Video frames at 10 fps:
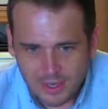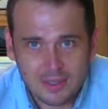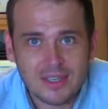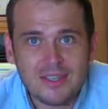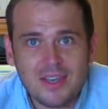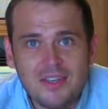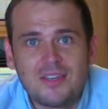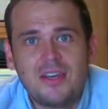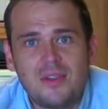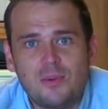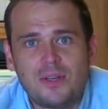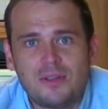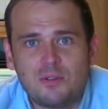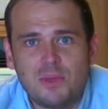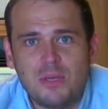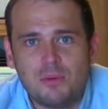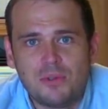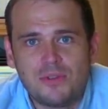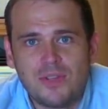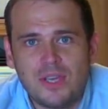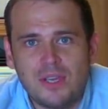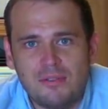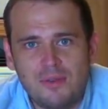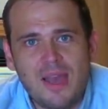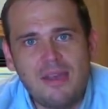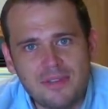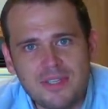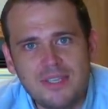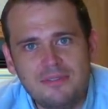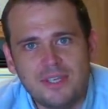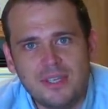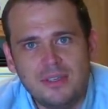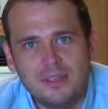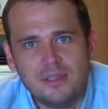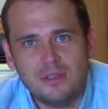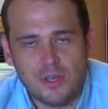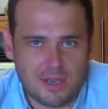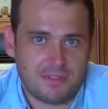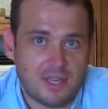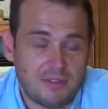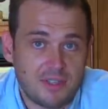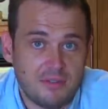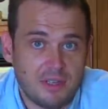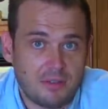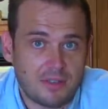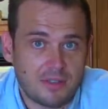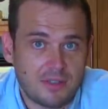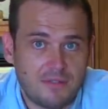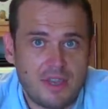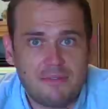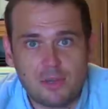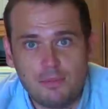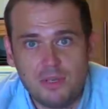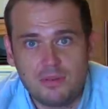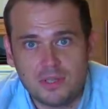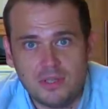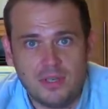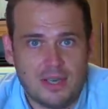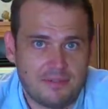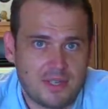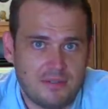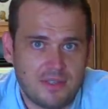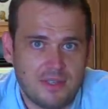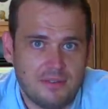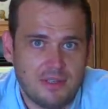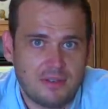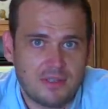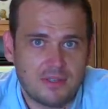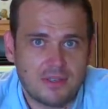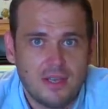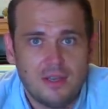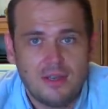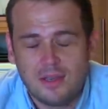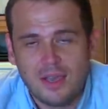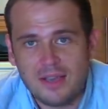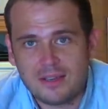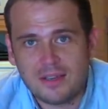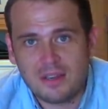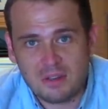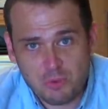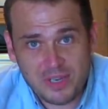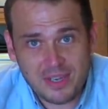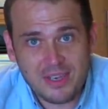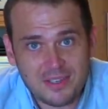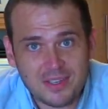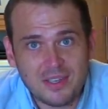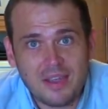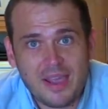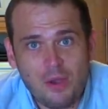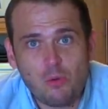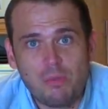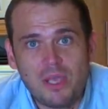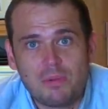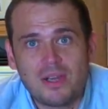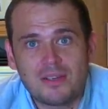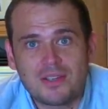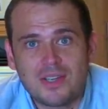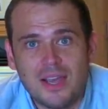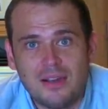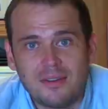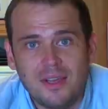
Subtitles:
He's another one of those people that think if you have a TV, you have to have a TV license. If you have a computer, you have to have a TV license. We need to help people understand